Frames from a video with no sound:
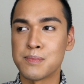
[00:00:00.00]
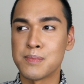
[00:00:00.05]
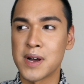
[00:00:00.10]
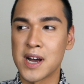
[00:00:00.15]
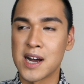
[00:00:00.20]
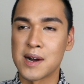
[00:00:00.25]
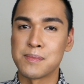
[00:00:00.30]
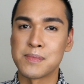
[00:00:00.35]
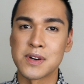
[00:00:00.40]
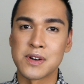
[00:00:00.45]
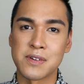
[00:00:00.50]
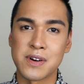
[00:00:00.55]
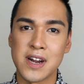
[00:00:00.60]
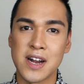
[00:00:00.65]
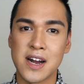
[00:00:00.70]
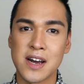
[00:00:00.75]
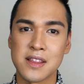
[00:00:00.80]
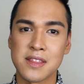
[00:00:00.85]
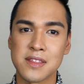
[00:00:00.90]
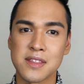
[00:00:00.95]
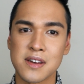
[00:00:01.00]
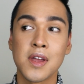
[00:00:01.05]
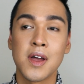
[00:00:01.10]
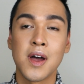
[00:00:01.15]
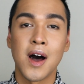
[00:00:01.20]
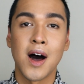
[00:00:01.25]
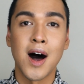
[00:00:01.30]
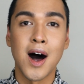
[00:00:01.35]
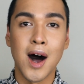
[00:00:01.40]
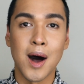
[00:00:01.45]
McGrath
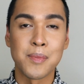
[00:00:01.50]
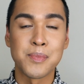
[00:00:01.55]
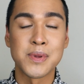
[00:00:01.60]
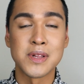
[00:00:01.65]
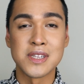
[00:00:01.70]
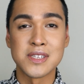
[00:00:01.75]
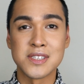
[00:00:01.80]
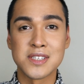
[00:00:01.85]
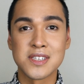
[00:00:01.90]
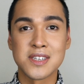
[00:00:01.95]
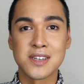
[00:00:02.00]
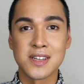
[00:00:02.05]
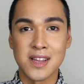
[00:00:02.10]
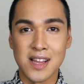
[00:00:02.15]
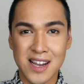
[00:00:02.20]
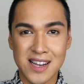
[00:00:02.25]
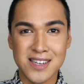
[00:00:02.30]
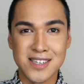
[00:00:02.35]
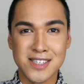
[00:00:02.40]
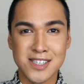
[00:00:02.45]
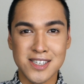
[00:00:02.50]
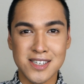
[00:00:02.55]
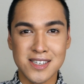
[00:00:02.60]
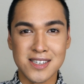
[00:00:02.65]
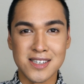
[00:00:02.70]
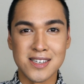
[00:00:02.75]
Opulence collection,